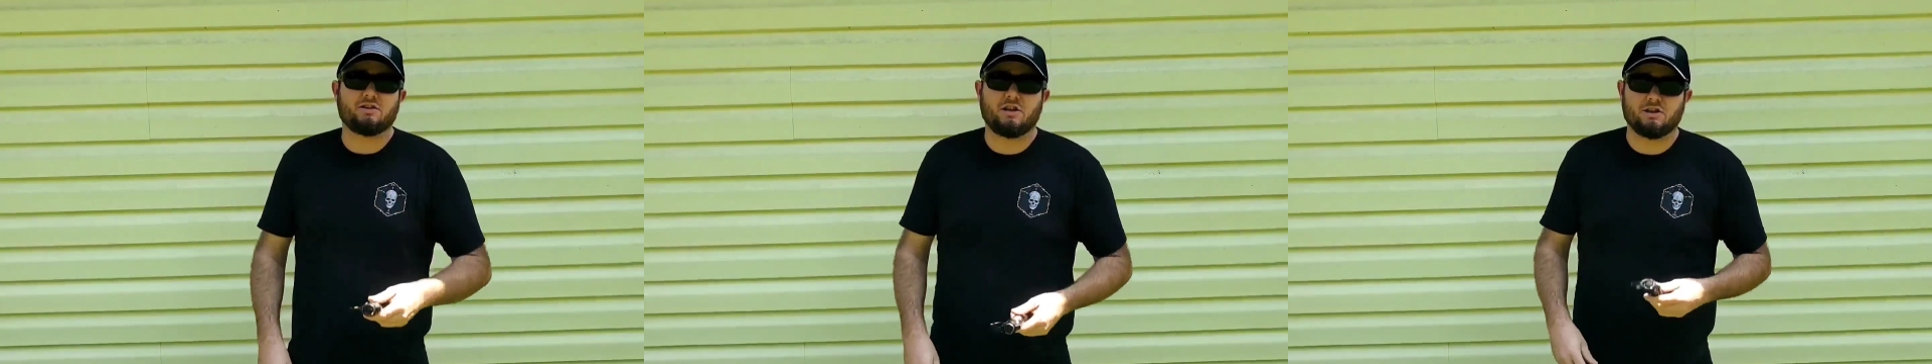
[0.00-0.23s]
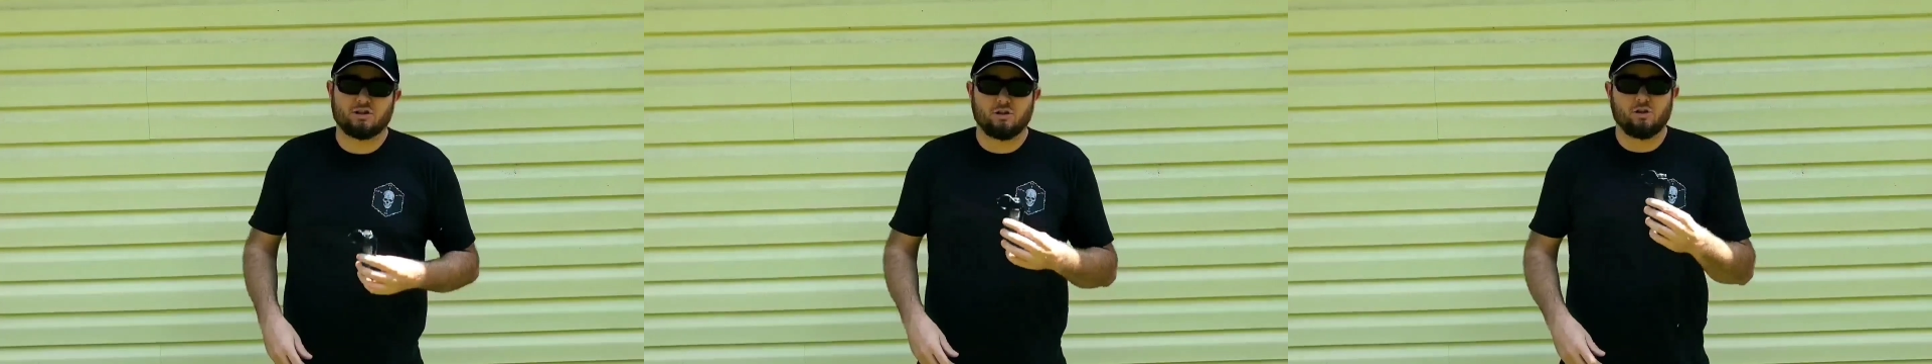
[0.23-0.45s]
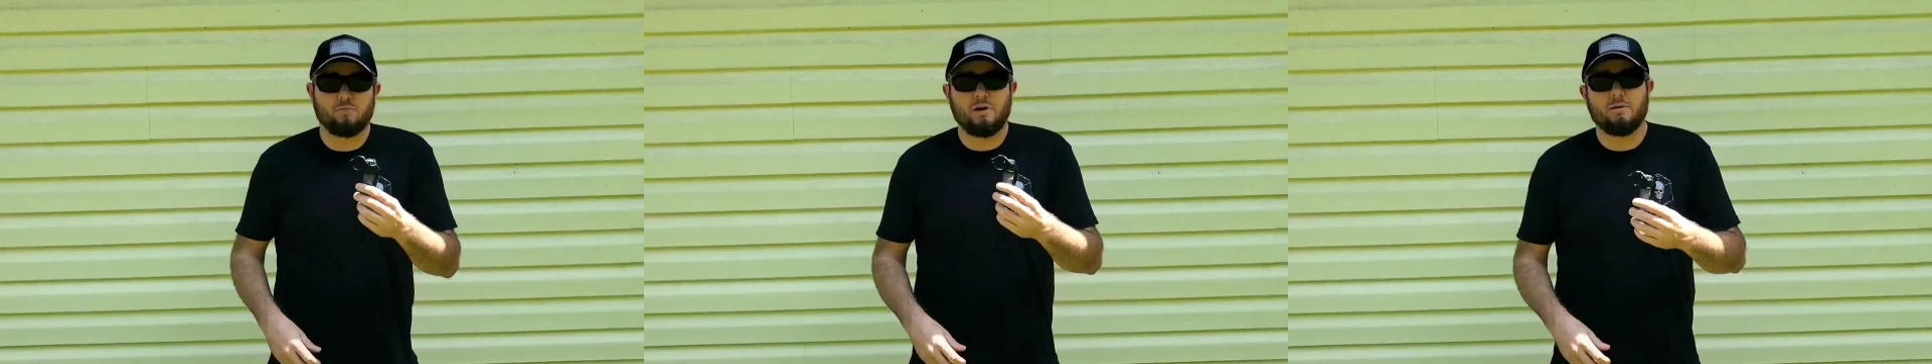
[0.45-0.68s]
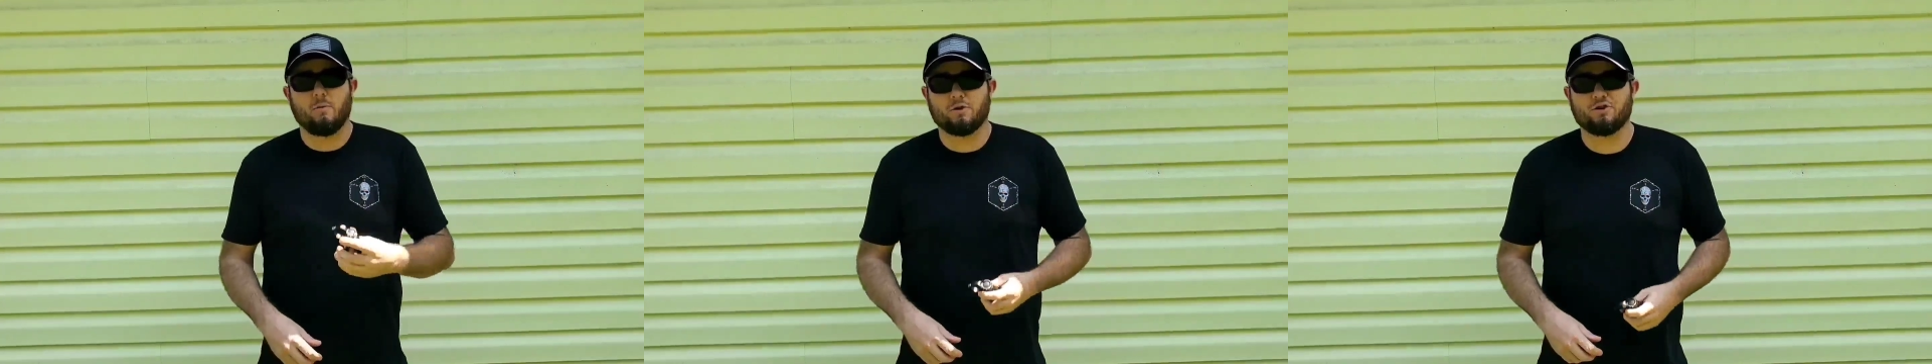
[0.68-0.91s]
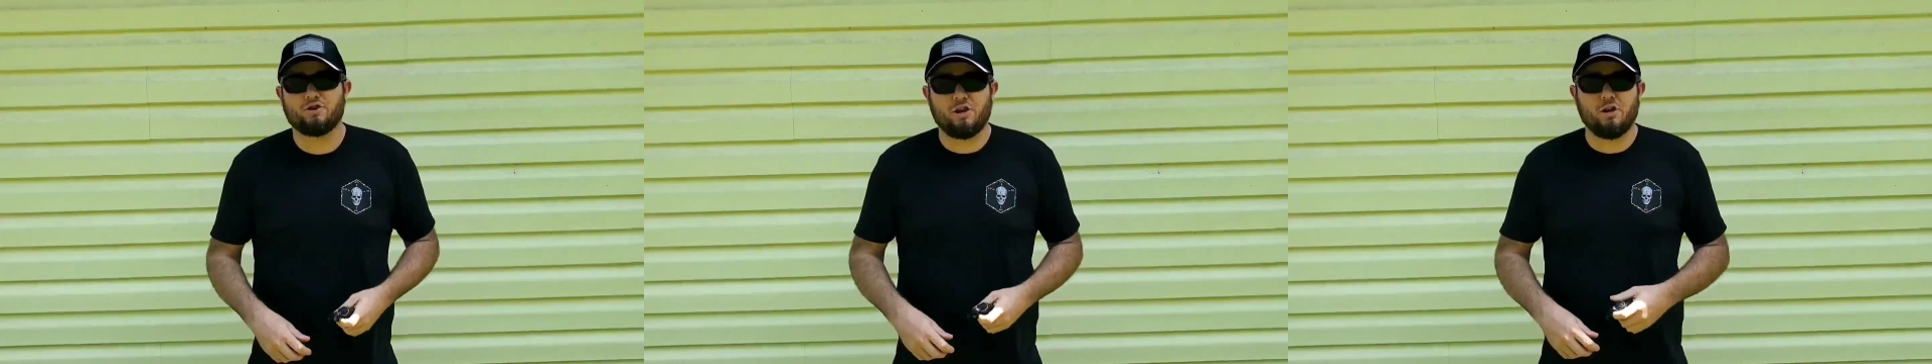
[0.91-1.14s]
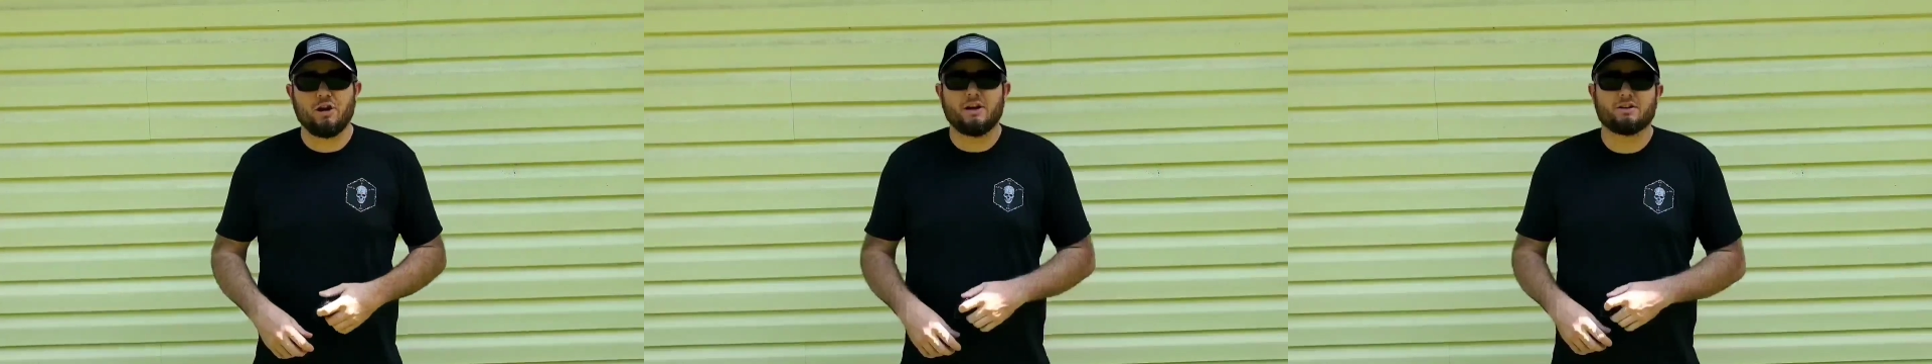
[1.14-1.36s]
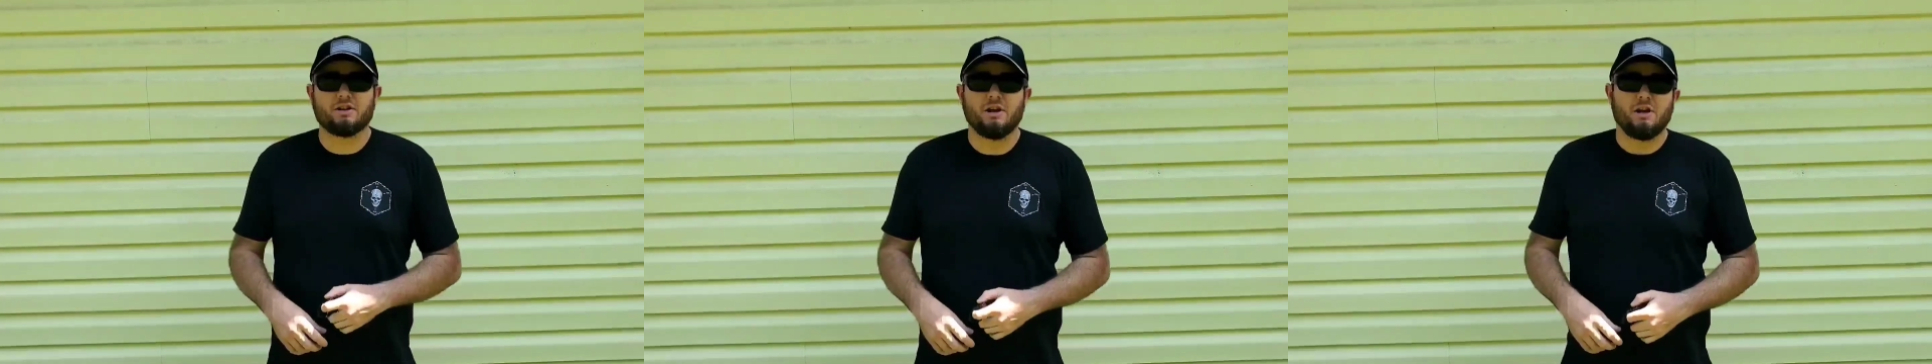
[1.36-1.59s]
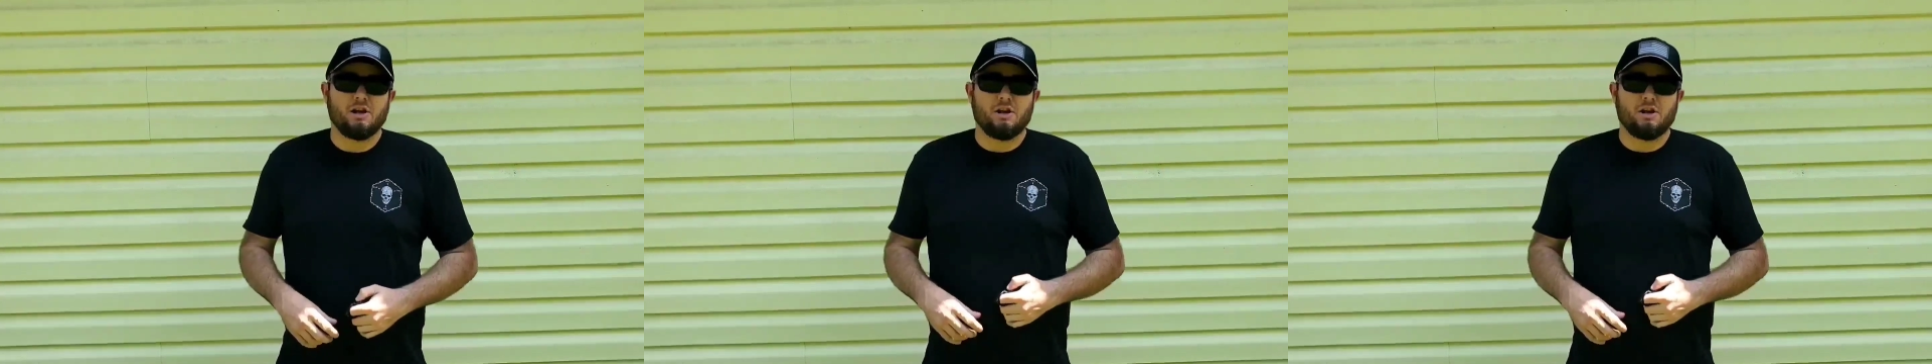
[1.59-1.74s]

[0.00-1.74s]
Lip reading: that is a little bit more serious,